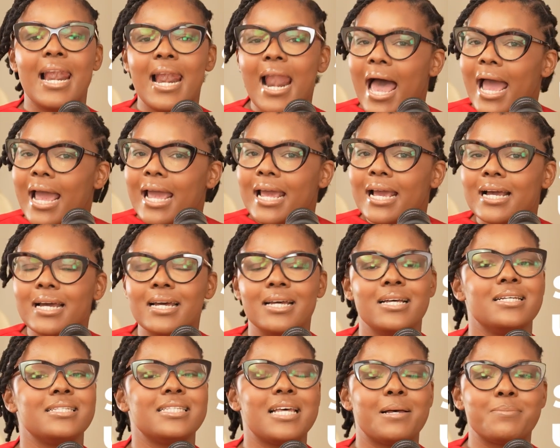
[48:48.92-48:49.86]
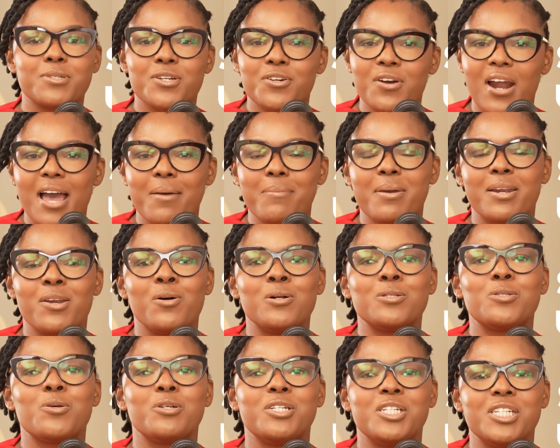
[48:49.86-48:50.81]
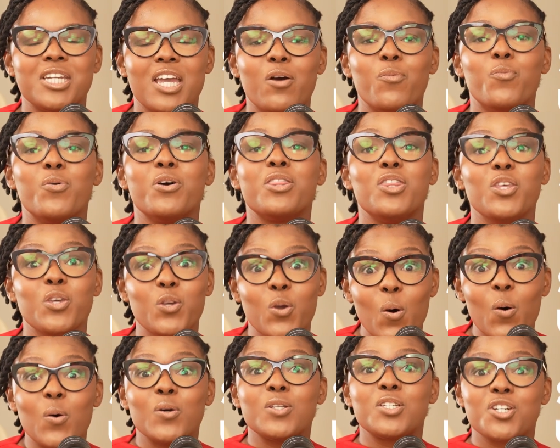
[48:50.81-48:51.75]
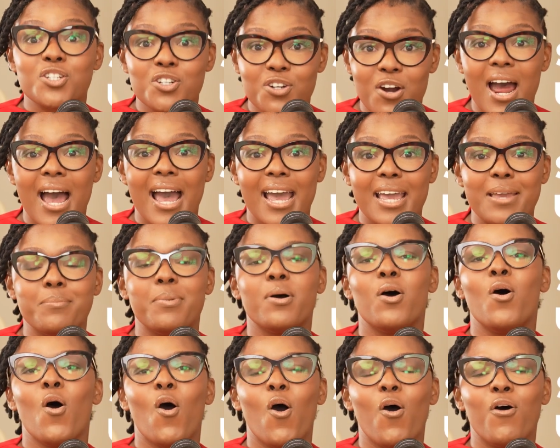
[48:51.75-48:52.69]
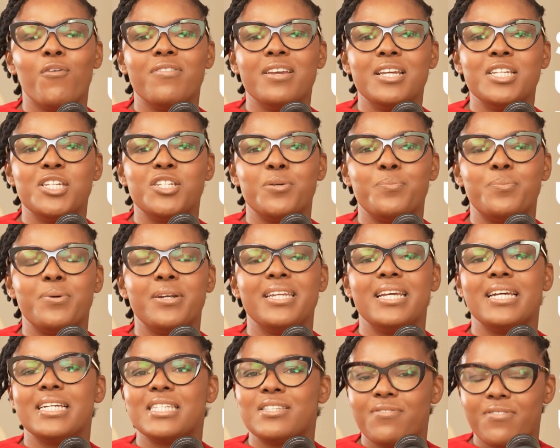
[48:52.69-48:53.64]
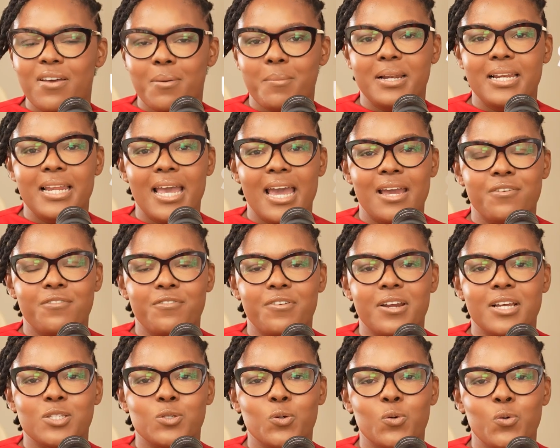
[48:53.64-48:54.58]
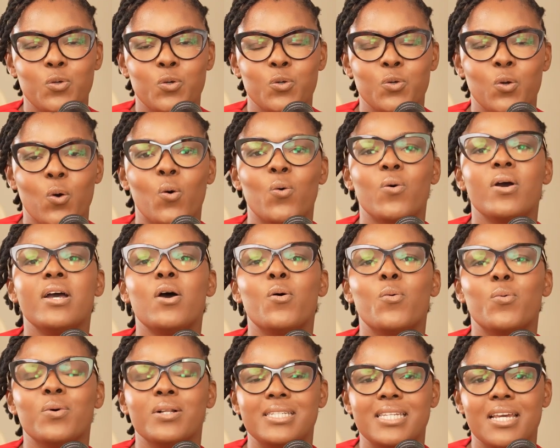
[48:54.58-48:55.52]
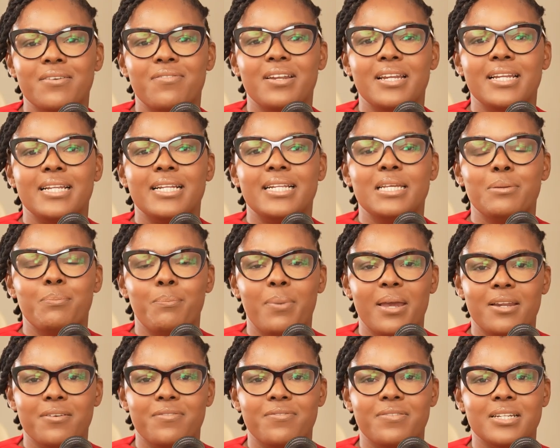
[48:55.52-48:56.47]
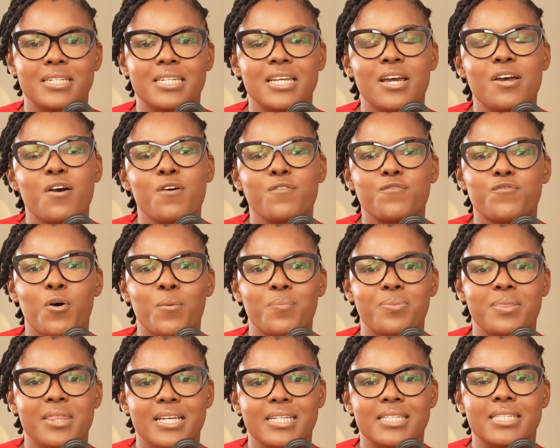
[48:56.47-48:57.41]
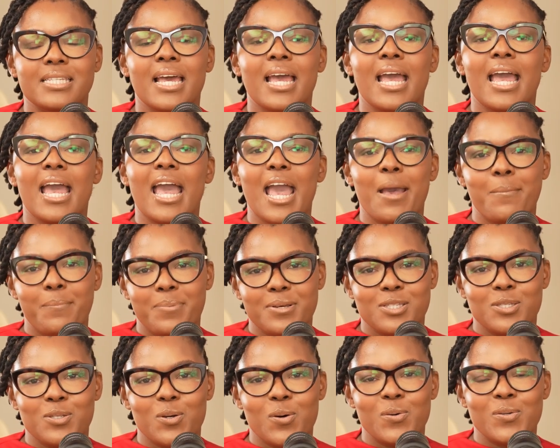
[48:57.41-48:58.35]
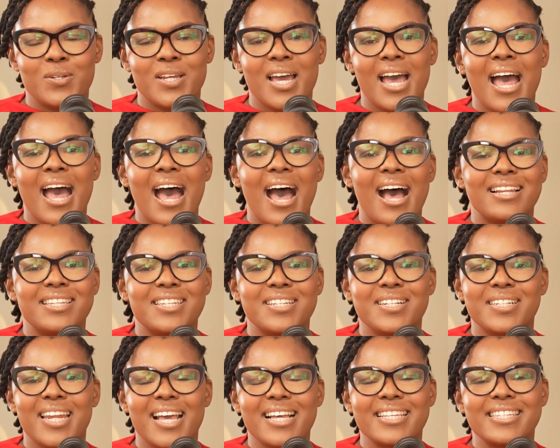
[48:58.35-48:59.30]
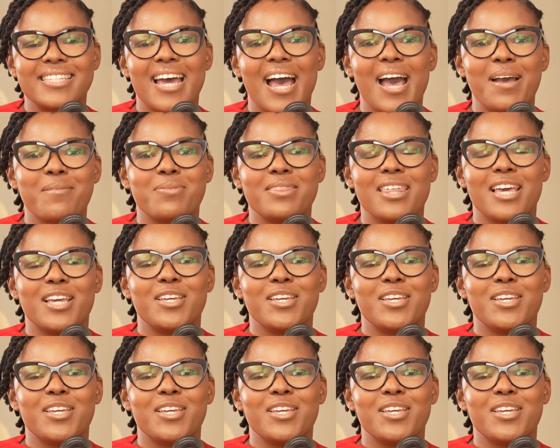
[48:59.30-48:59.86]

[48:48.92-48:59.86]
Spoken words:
Like, subscribe, and also share with your tribe of entrepreneurs, family, and friends who you know will definitely benefit from this episode. Until next time,